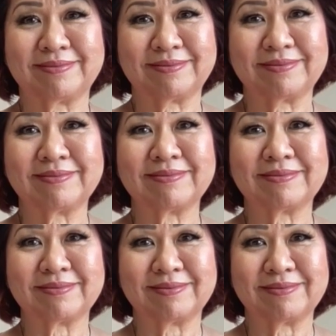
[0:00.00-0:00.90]

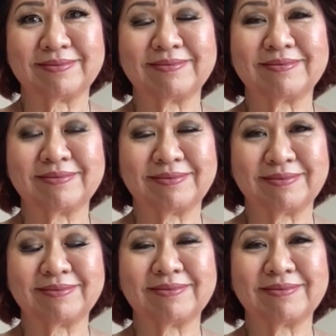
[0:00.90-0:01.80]

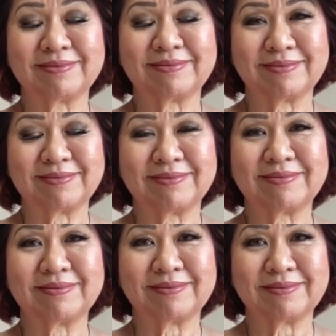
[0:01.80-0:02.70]

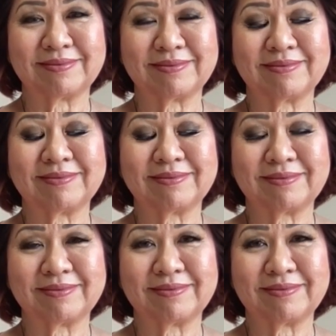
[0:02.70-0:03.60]

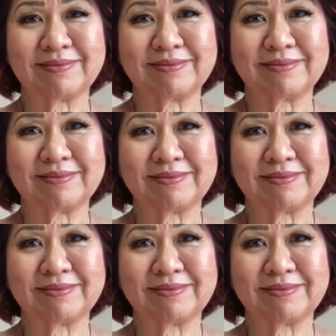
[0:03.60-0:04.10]
This person isn't speaking.